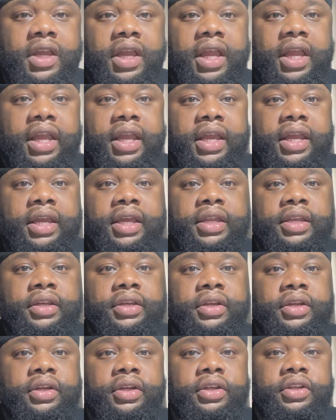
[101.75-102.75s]

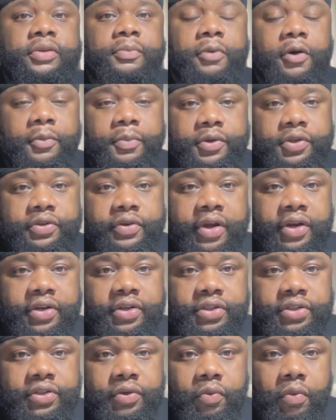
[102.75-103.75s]
and the
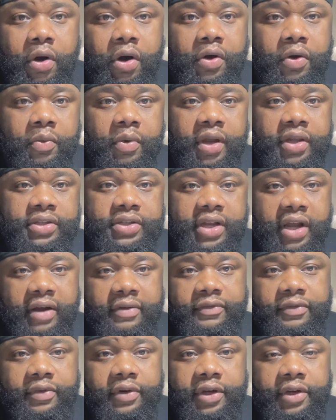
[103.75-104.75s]
perpetrators walk away
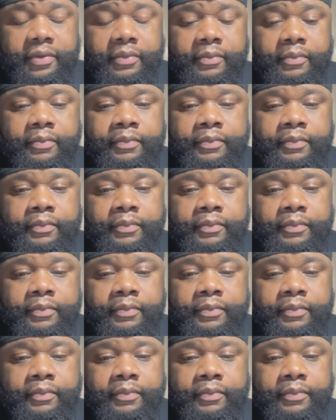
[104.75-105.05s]
scot-free.